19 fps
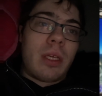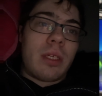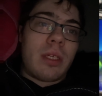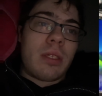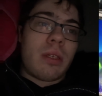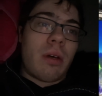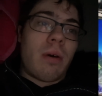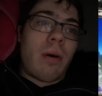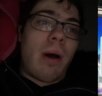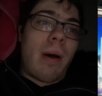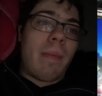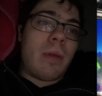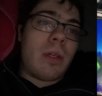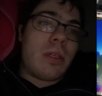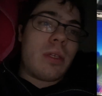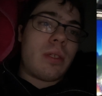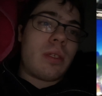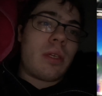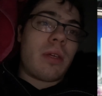So I'm going
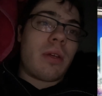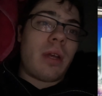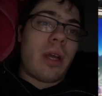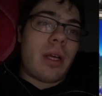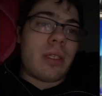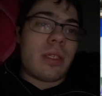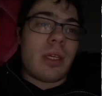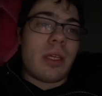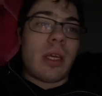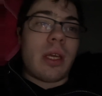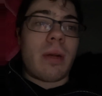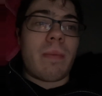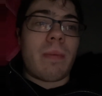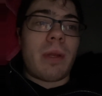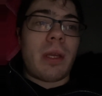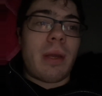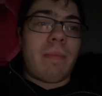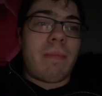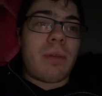to see you guys later. But
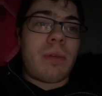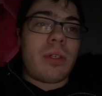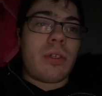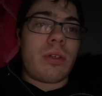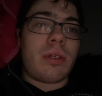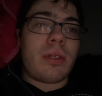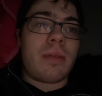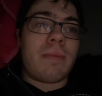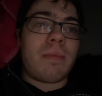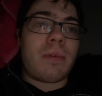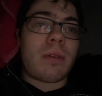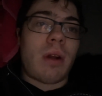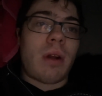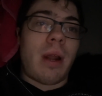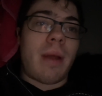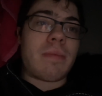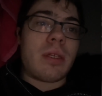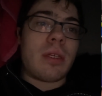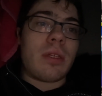yeah, be sure to
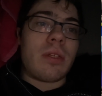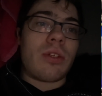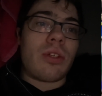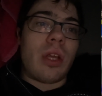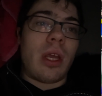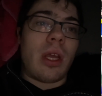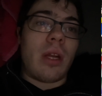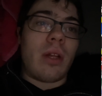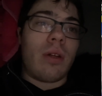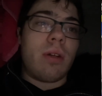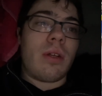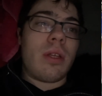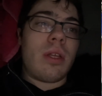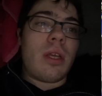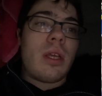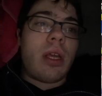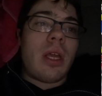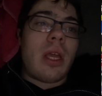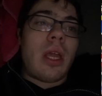subscribe to the channel.
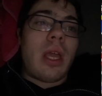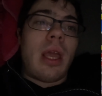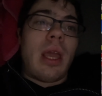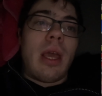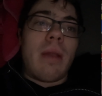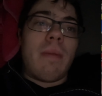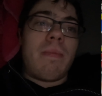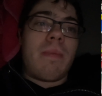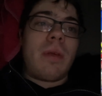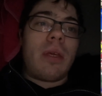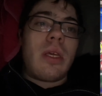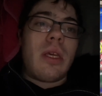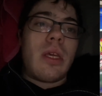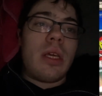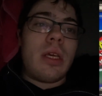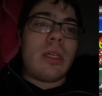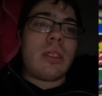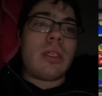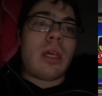And
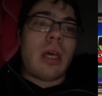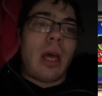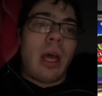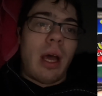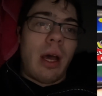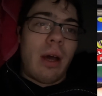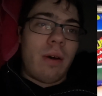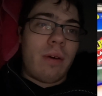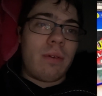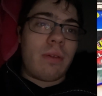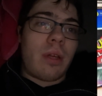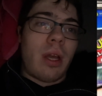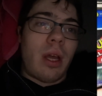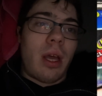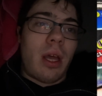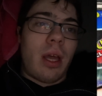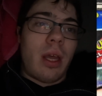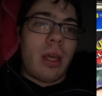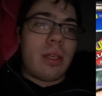peace out,
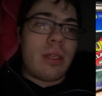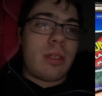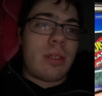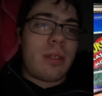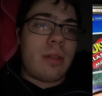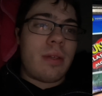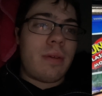guys.